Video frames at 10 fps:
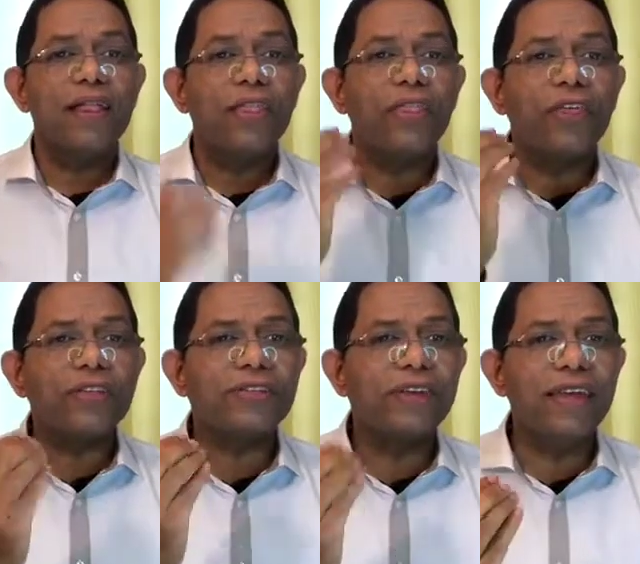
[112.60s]

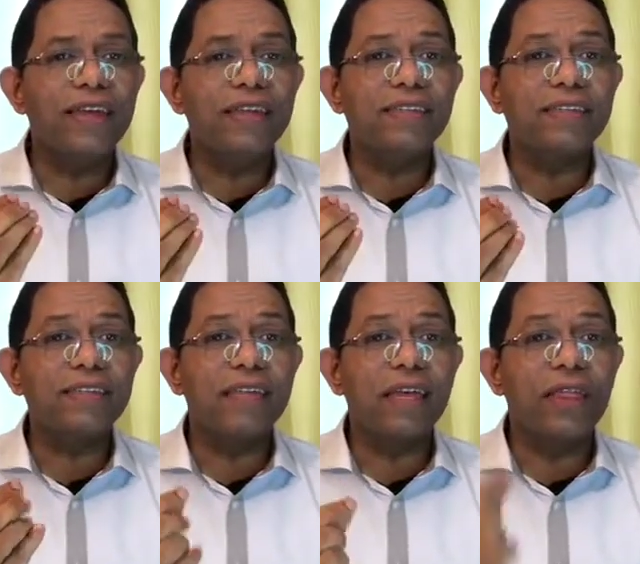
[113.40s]
This
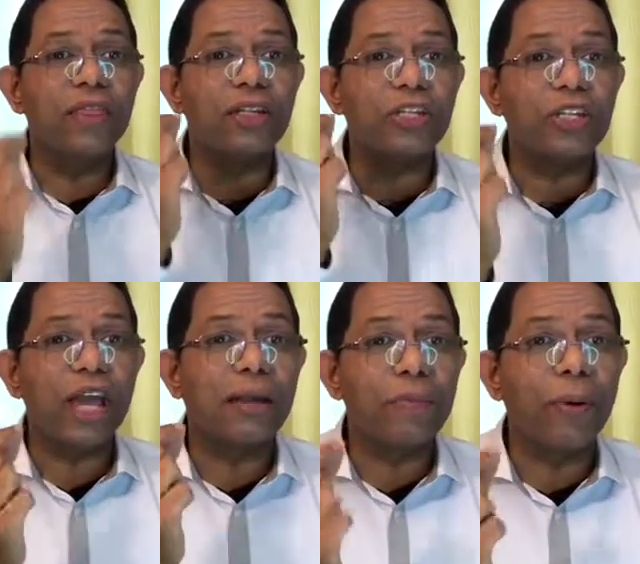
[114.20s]
is the
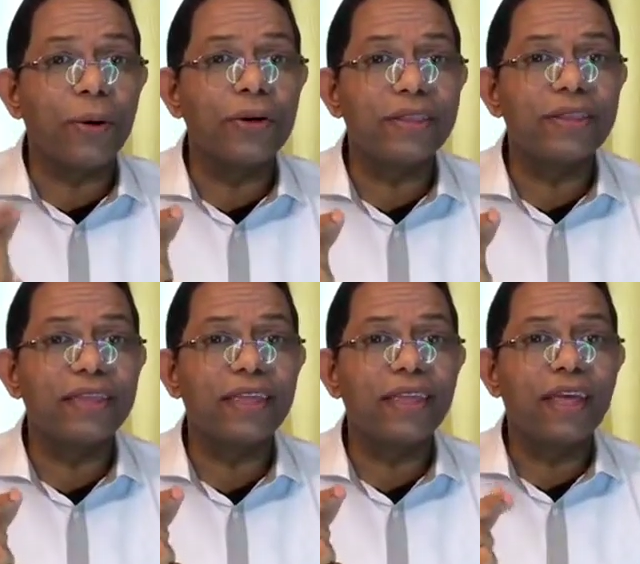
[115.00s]
checkpoint
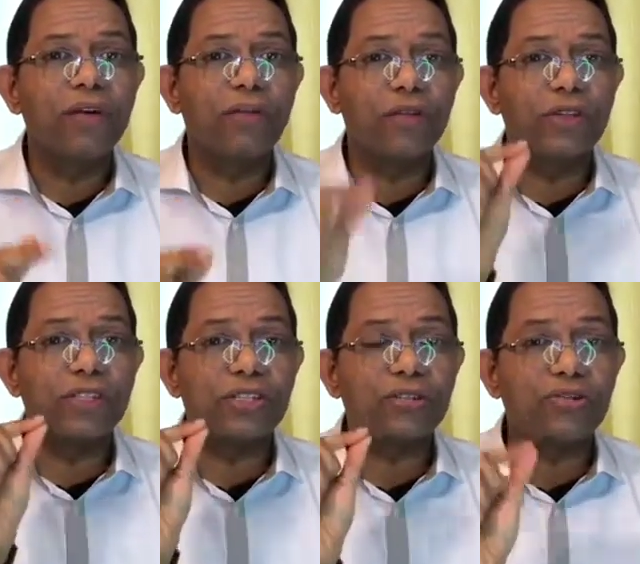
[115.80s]
for the
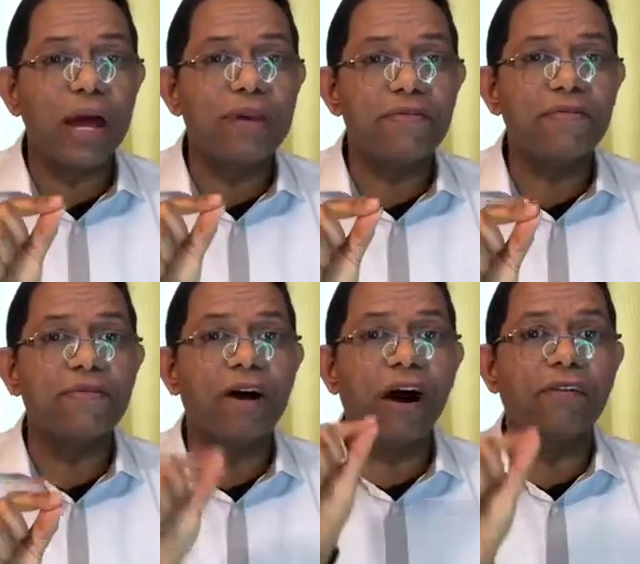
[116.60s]
strength
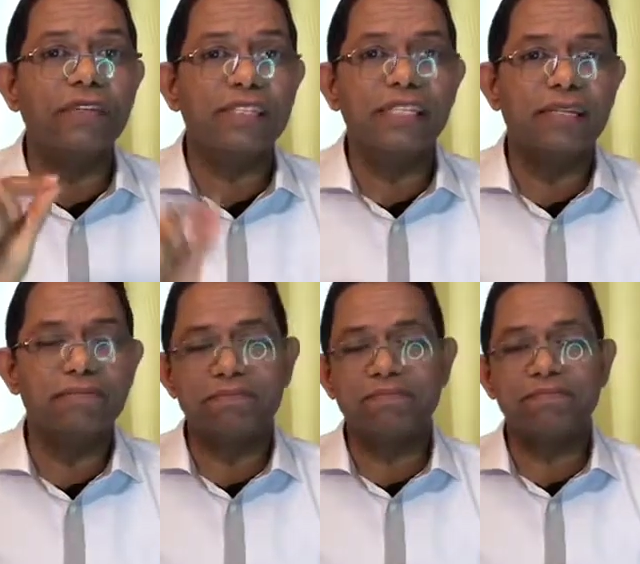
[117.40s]
of a team.
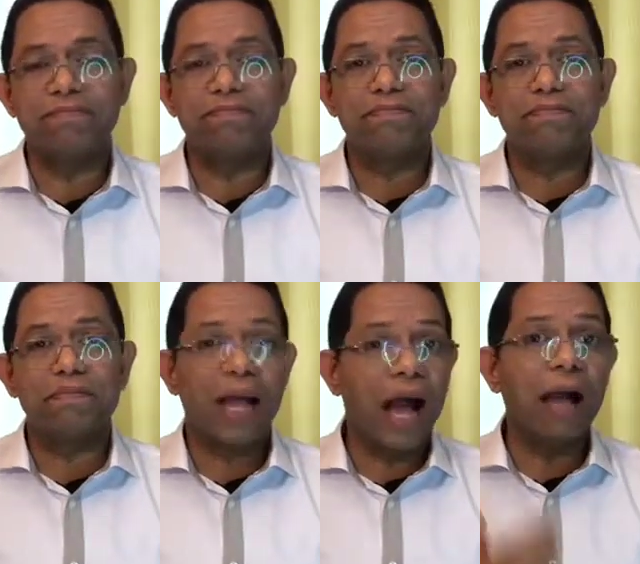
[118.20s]

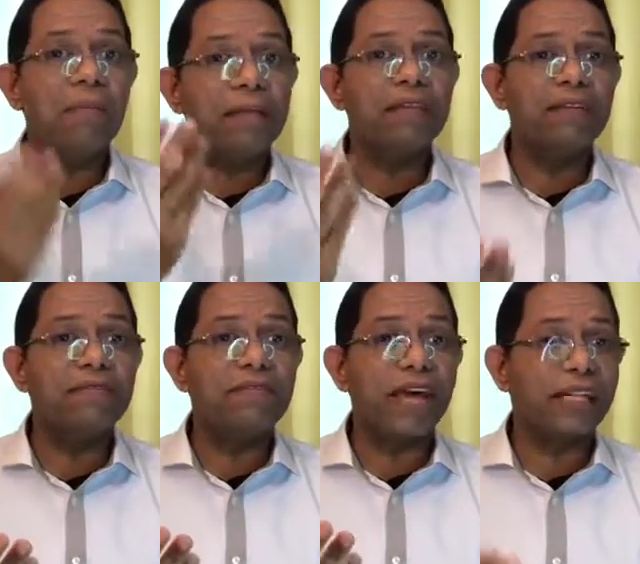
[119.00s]
I
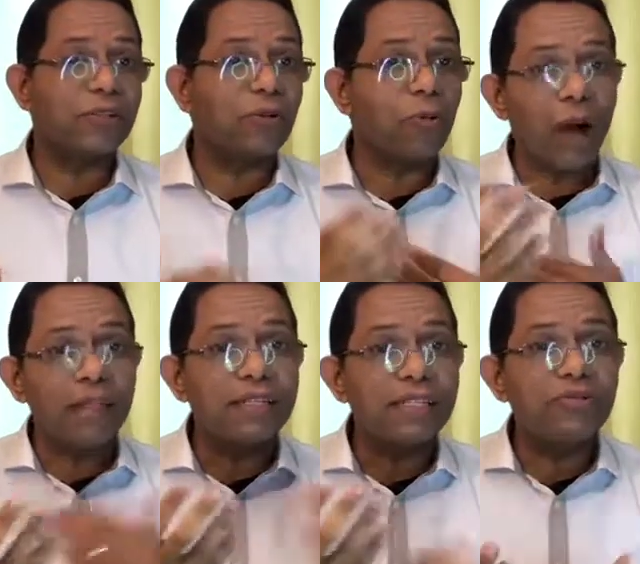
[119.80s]
believe that
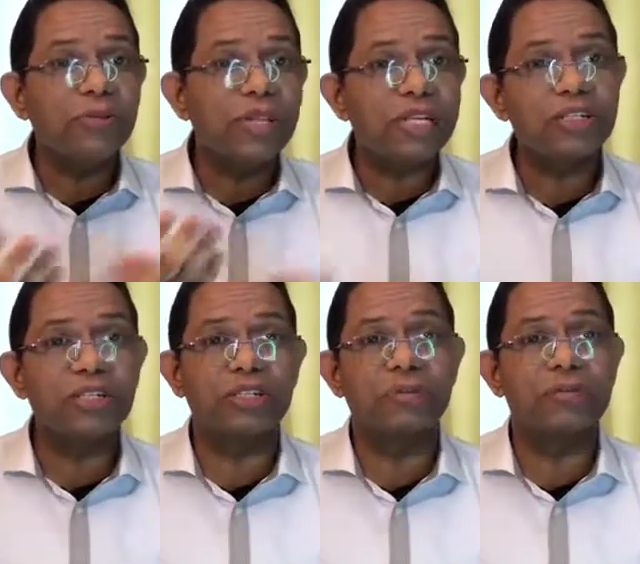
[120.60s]
quality
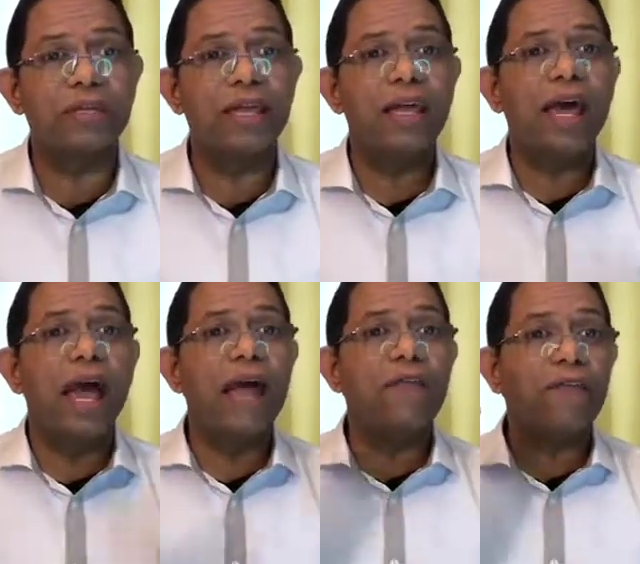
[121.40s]
relationships and